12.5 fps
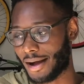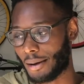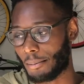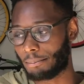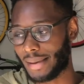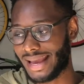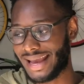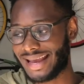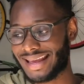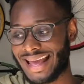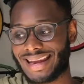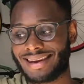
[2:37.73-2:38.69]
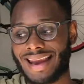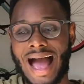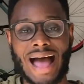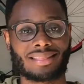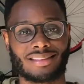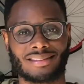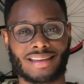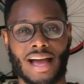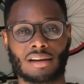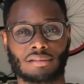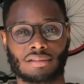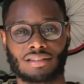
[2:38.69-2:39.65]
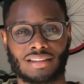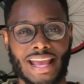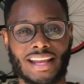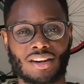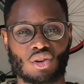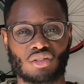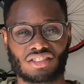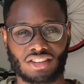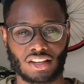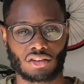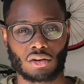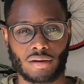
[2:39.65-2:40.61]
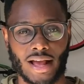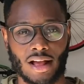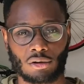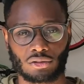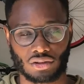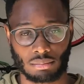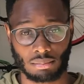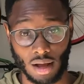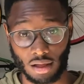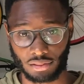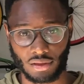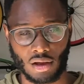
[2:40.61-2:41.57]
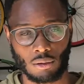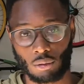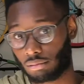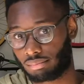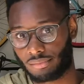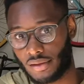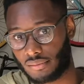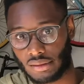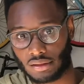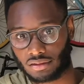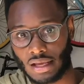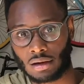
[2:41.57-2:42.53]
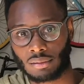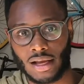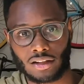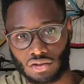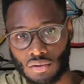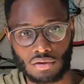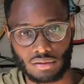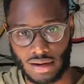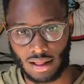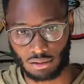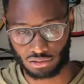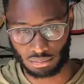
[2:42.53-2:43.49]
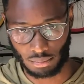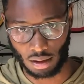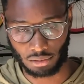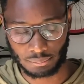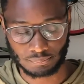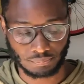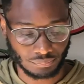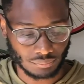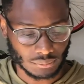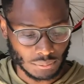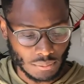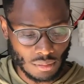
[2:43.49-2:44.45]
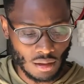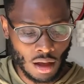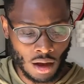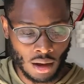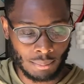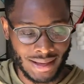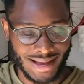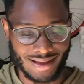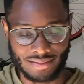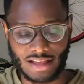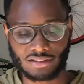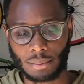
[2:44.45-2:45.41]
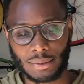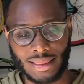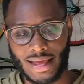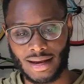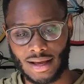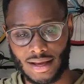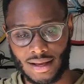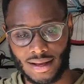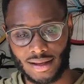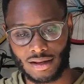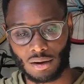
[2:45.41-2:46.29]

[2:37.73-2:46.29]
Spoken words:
made, and not this kind of standard $600 a month, or even the standard like $200 a month. And that's something that